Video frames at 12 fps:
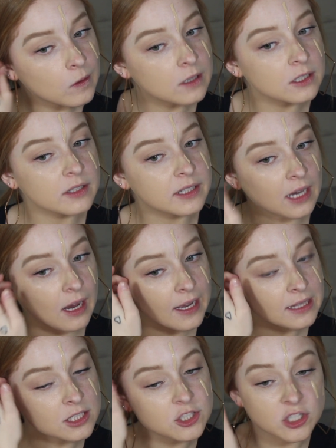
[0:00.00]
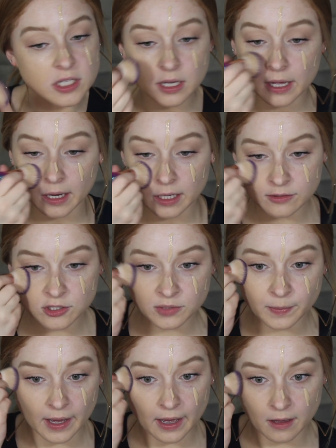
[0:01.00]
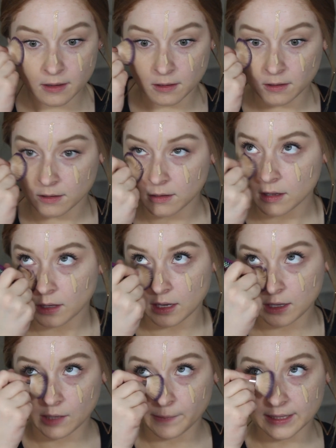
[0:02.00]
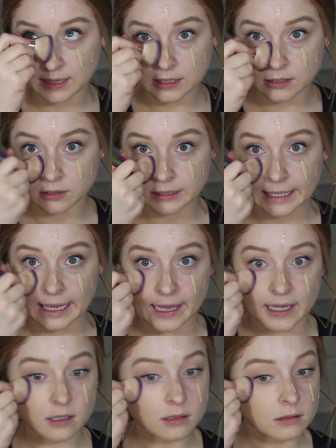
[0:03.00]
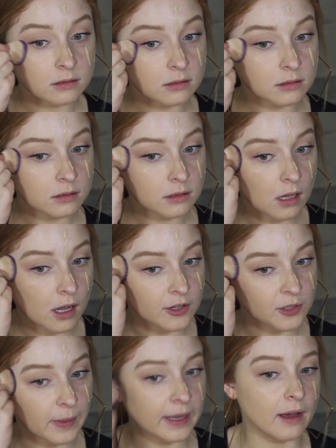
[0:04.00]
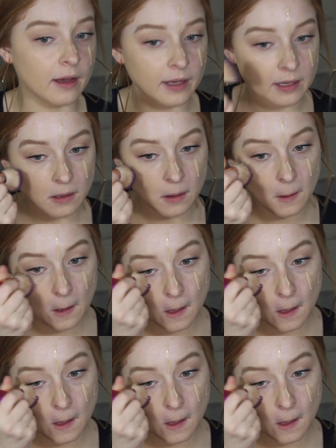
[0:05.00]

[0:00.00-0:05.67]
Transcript: under the eye and the cheek, I kind of just pat, and I'll make that little line under my eye,